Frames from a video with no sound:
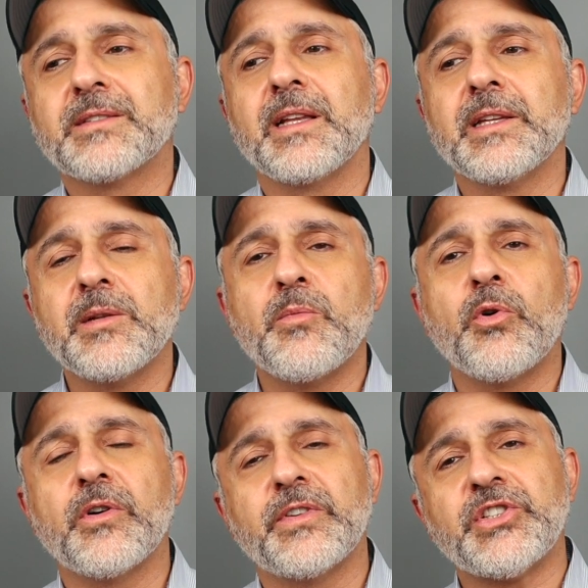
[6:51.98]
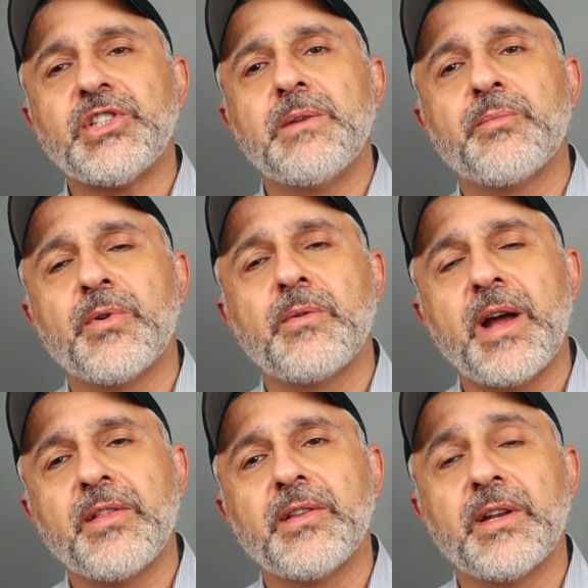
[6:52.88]
it's a little more of a chypre
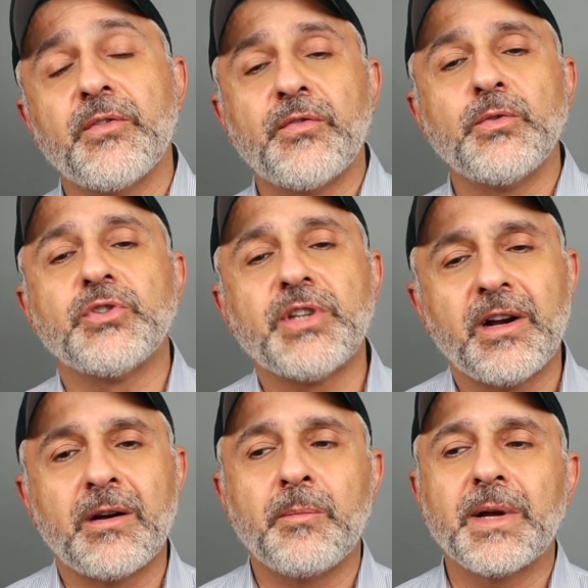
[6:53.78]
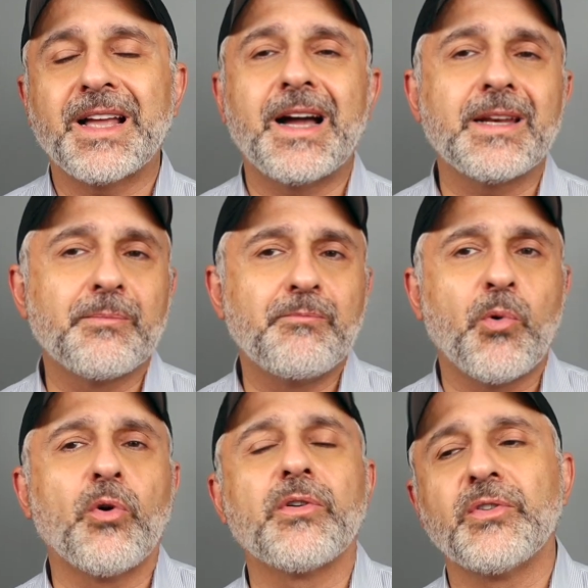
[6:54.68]
rather than a fougere, but kind of
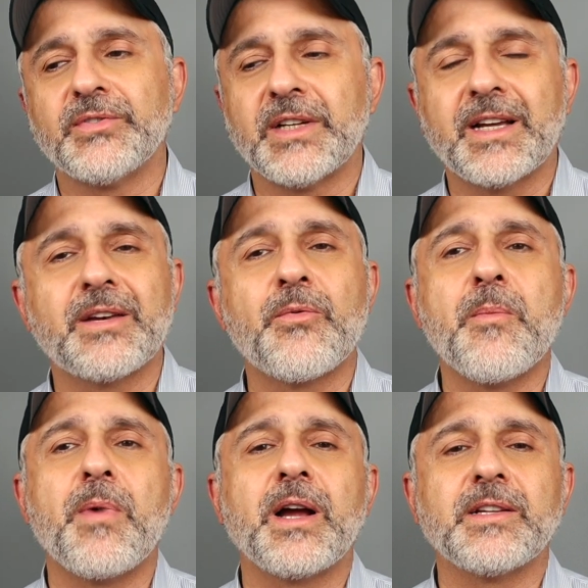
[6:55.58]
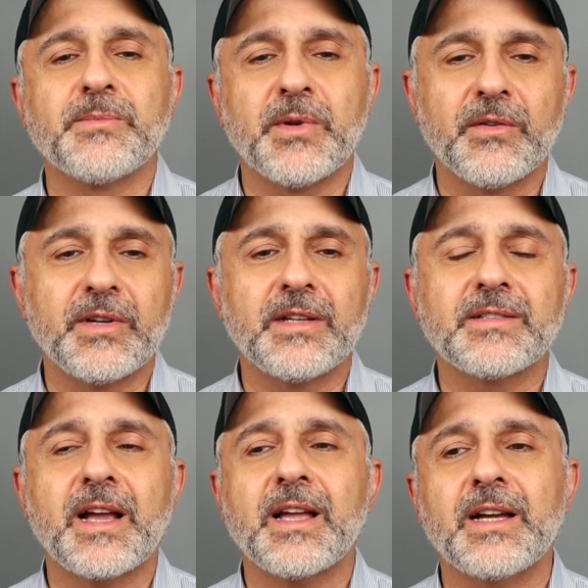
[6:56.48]
borders it, kind of reminds me of it.
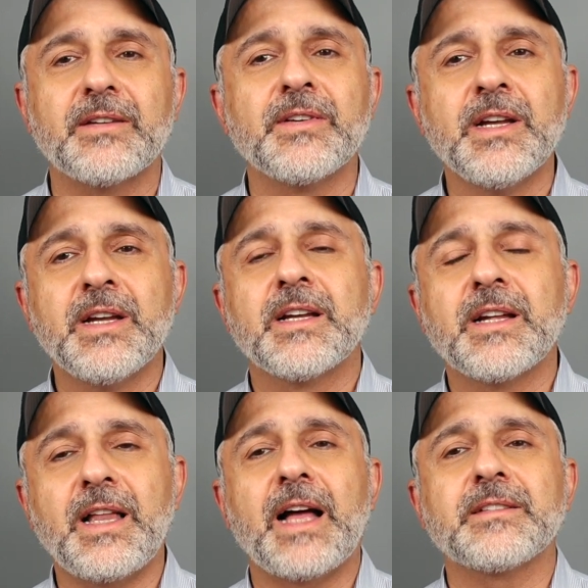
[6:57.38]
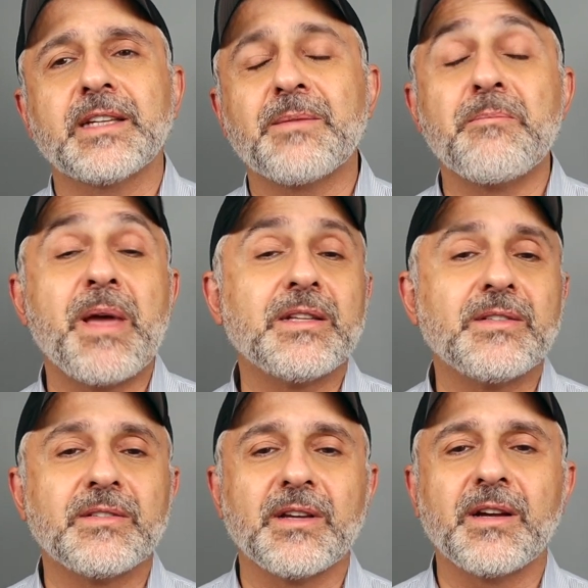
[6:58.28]
It's that kind of classic
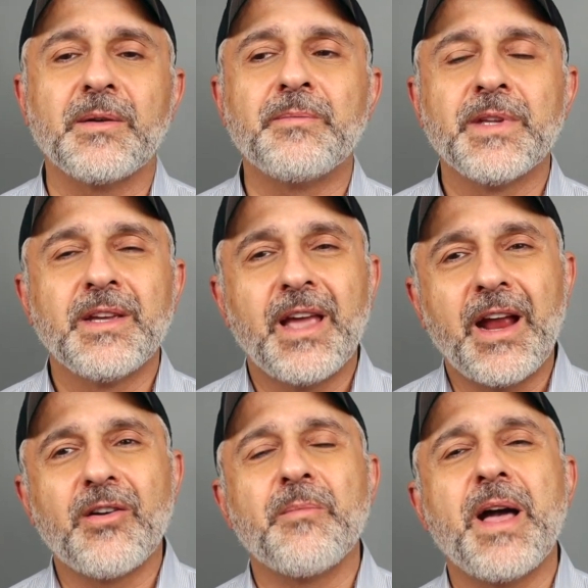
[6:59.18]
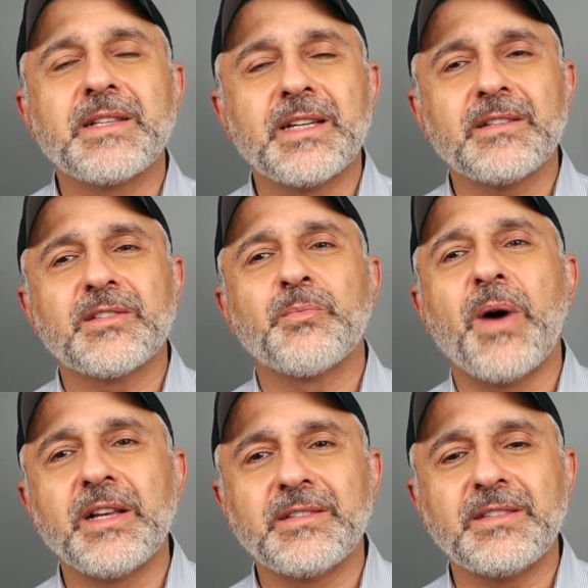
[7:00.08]
men's uh, aromatic,
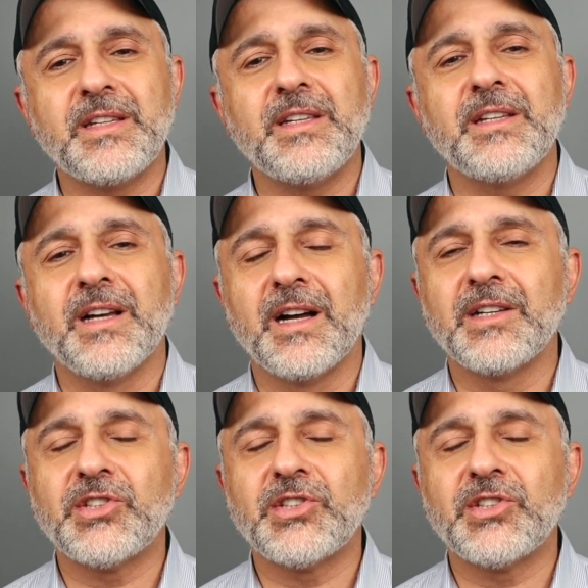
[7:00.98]
spicy, uh,